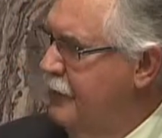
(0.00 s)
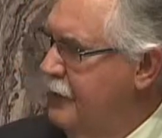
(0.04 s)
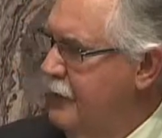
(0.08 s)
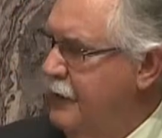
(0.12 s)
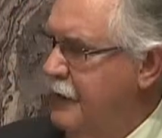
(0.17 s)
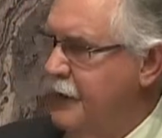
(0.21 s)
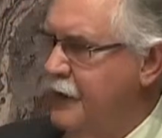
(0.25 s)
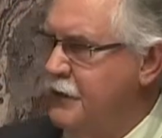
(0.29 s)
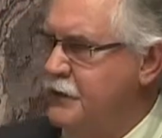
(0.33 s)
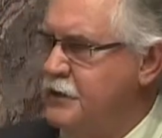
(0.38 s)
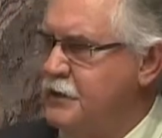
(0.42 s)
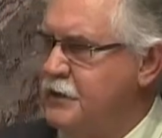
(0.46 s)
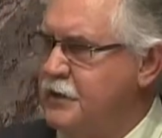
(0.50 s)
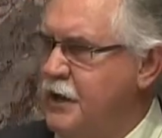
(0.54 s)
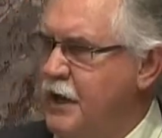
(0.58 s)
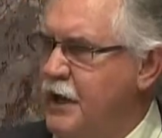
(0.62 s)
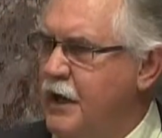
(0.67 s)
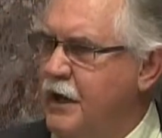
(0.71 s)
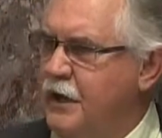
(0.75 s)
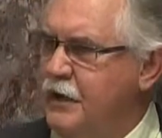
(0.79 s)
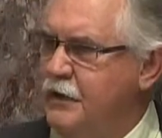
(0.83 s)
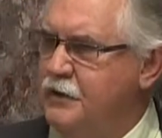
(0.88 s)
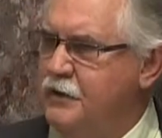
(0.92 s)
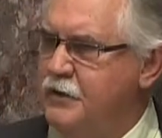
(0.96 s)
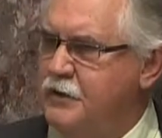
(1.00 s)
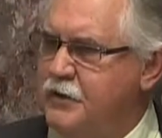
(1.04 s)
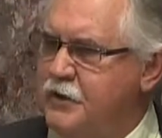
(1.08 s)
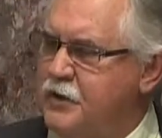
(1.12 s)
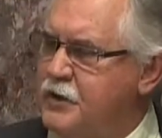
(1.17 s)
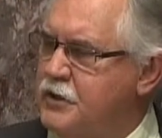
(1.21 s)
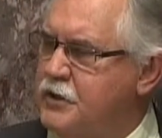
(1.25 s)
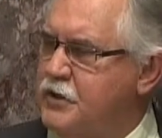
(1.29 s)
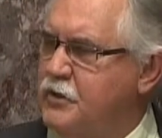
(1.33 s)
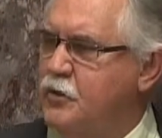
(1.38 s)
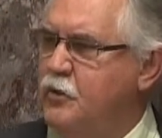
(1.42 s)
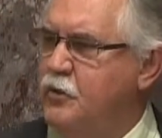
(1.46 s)
It's
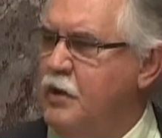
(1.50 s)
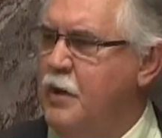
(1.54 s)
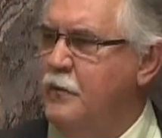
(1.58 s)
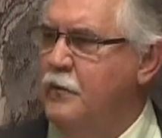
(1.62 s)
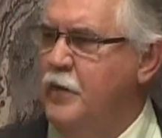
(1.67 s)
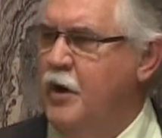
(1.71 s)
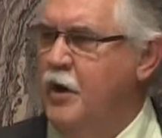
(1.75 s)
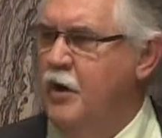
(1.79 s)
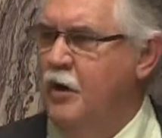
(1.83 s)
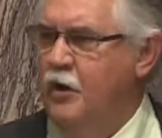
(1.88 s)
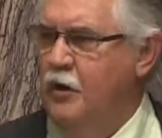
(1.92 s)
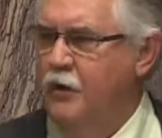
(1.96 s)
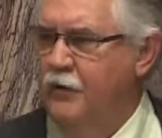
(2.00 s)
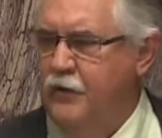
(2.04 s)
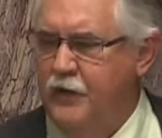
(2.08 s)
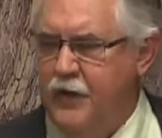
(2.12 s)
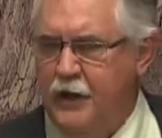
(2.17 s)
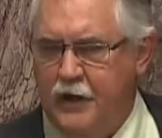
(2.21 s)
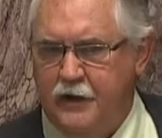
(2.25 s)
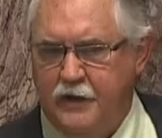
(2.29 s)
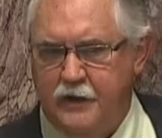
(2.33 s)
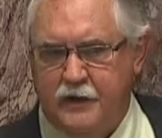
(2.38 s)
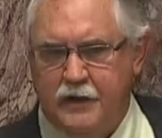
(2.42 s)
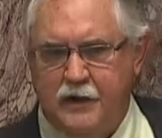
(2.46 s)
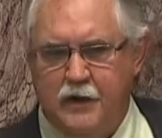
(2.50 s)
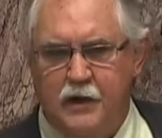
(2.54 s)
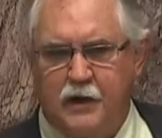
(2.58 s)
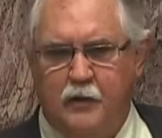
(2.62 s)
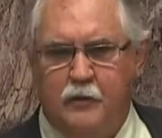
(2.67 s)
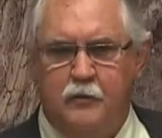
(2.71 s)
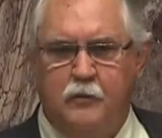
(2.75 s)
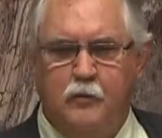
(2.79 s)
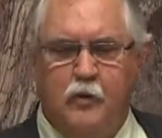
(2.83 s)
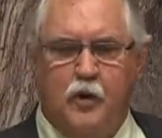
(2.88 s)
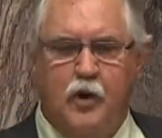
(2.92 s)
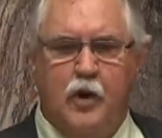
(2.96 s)
just criminal
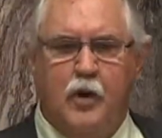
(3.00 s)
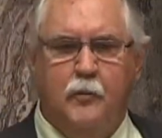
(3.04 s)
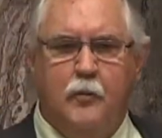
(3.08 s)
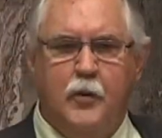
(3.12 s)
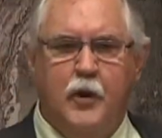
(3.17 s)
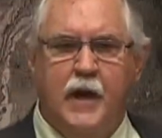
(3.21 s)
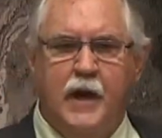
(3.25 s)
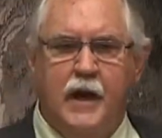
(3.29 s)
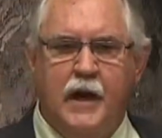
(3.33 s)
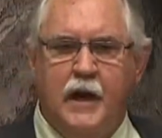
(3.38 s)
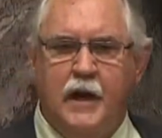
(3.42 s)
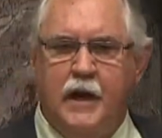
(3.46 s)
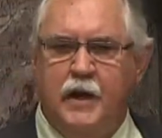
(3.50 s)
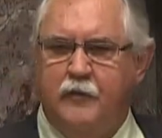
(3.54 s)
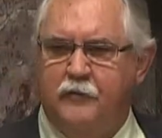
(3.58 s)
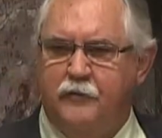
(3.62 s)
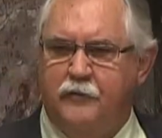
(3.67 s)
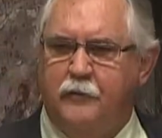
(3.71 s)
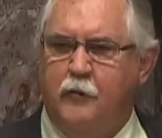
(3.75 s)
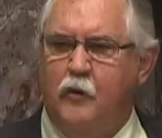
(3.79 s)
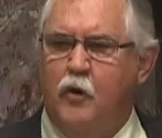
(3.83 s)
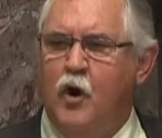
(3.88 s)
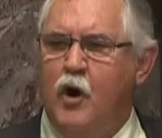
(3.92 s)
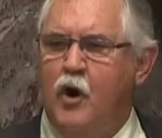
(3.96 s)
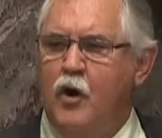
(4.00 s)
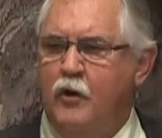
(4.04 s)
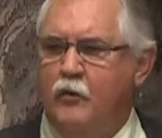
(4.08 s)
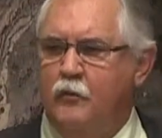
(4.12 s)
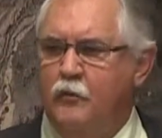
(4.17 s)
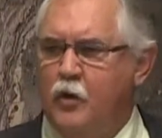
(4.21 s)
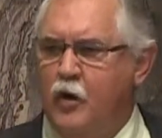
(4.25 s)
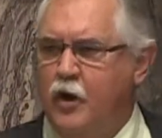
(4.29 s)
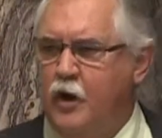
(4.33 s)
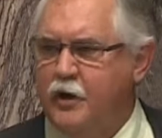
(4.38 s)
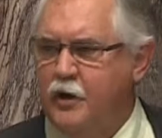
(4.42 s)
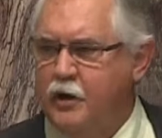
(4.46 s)
that we're bringing in foreign
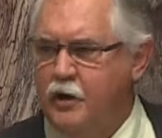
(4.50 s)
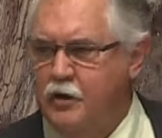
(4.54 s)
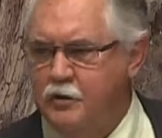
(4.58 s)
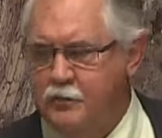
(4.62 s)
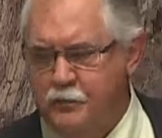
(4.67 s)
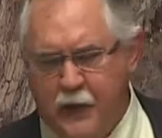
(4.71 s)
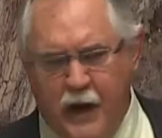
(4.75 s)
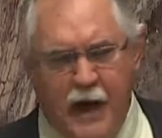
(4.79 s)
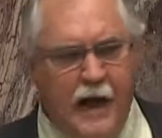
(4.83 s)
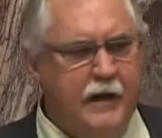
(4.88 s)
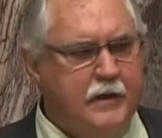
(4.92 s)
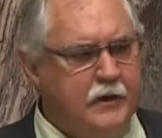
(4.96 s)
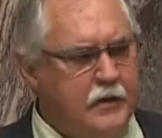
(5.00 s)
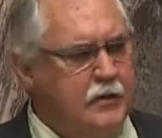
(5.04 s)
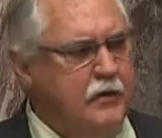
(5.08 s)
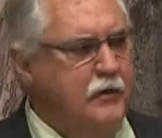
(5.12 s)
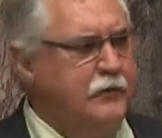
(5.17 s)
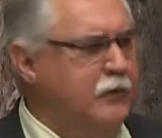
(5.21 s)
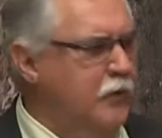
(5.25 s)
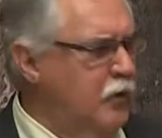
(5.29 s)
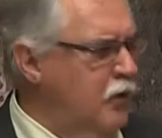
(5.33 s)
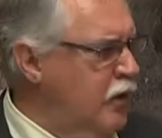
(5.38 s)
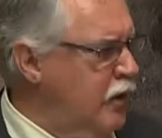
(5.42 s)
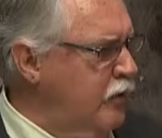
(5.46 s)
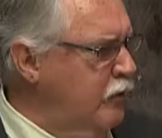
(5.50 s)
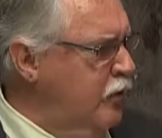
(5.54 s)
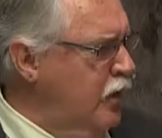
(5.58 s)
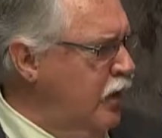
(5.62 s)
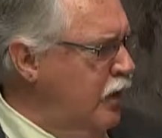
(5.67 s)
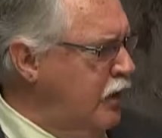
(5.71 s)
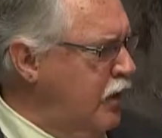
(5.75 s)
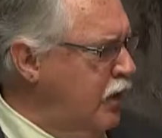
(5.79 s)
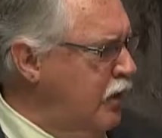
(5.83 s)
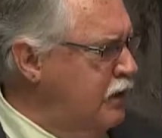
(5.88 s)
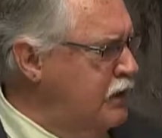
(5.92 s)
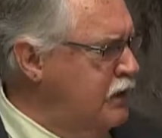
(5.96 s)
workers, back to the foreign
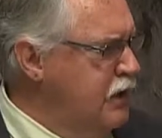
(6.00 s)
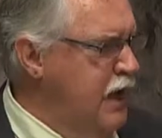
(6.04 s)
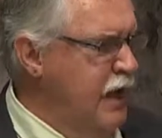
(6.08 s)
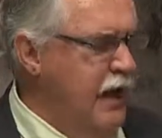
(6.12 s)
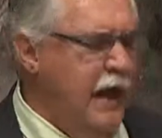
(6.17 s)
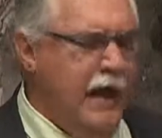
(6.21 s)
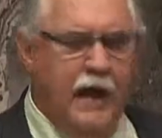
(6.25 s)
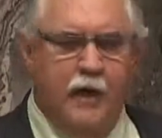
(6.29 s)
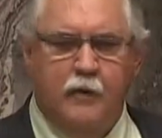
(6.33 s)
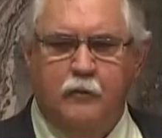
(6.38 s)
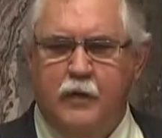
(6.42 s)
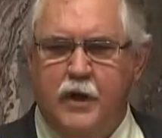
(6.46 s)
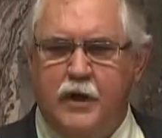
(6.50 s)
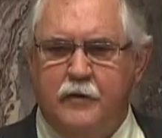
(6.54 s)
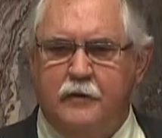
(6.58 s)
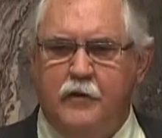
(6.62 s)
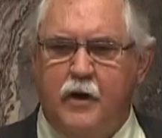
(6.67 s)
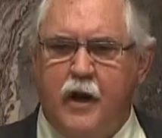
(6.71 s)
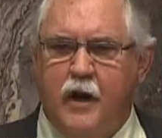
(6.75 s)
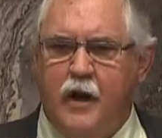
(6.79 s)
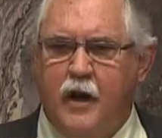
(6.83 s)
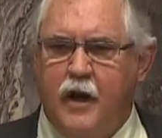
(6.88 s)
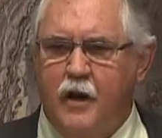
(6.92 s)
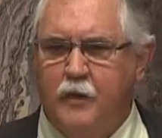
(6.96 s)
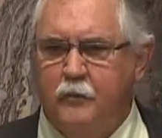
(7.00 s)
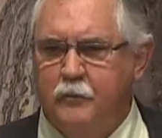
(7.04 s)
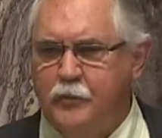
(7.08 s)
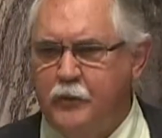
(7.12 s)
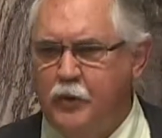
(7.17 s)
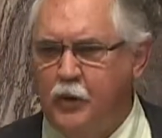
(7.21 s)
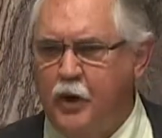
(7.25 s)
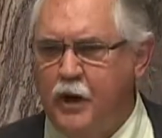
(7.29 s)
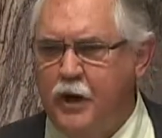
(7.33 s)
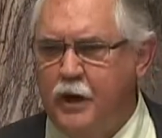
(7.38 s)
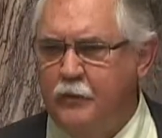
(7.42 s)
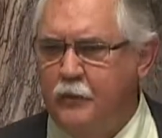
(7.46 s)
workers, and we've got
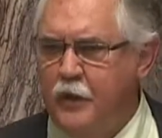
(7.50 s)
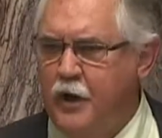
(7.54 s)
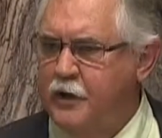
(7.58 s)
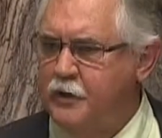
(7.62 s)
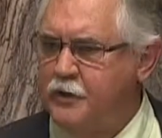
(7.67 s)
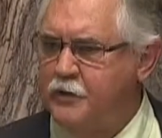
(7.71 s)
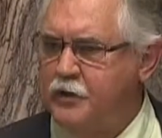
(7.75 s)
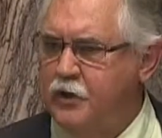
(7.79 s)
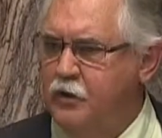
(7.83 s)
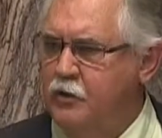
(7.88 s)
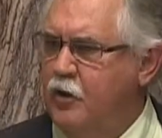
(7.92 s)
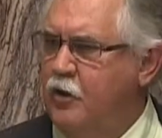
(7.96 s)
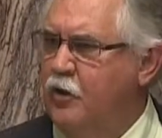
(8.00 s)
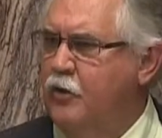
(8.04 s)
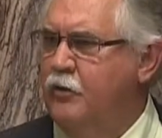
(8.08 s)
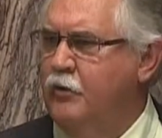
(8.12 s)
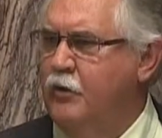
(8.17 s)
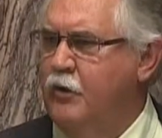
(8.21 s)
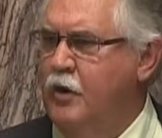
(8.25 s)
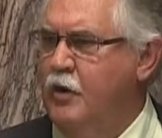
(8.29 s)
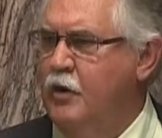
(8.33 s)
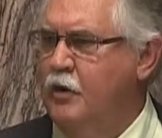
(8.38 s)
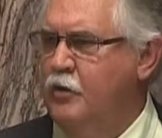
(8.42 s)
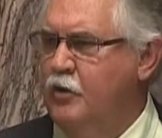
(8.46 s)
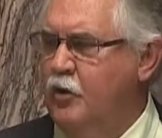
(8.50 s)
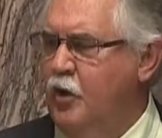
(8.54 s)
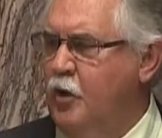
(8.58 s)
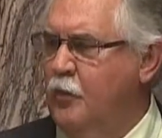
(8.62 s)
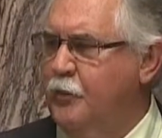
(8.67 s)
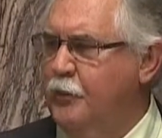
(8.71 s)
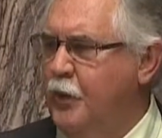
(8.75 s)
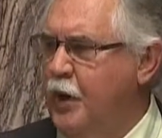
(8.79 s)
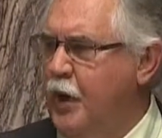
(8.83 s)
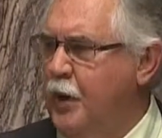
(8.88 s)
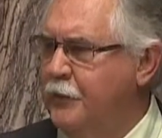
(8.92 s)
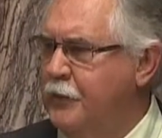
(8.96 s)
unemployed amongst our own, no
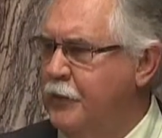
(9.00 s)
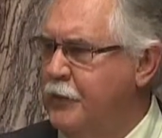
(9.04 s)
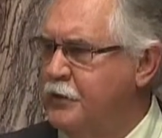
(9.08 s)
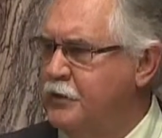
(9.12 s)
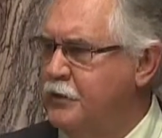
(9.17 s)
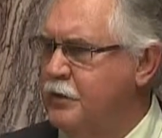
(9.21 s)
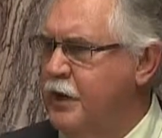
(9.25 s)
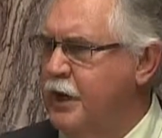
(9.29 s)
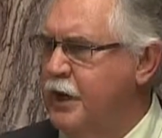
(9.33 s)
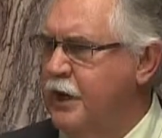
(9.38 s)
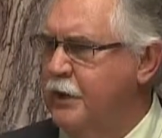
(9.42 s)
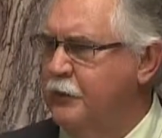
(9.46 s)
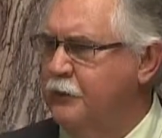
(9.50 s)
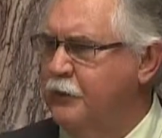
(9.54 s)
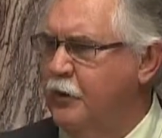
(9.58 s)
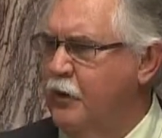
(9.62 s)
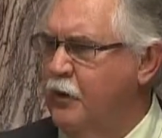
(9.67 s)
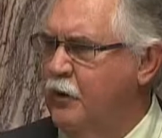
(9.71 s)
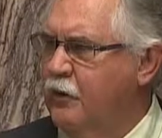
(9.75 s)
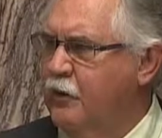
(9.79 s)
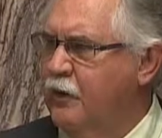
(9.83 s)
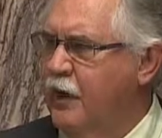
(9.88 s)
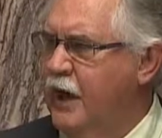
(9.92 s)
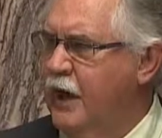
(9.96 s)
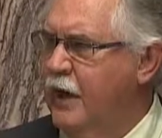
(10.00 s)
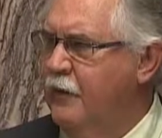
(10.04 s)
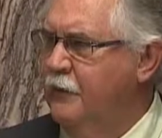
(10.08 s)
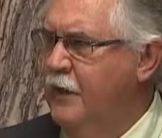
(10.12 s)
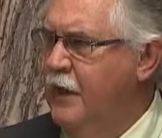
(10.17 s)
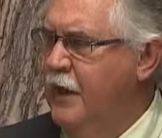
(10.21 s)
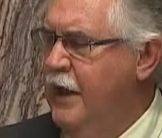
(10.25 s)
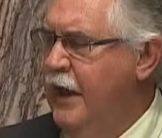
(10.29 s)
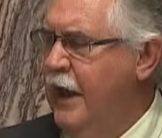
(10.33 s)
proper training program.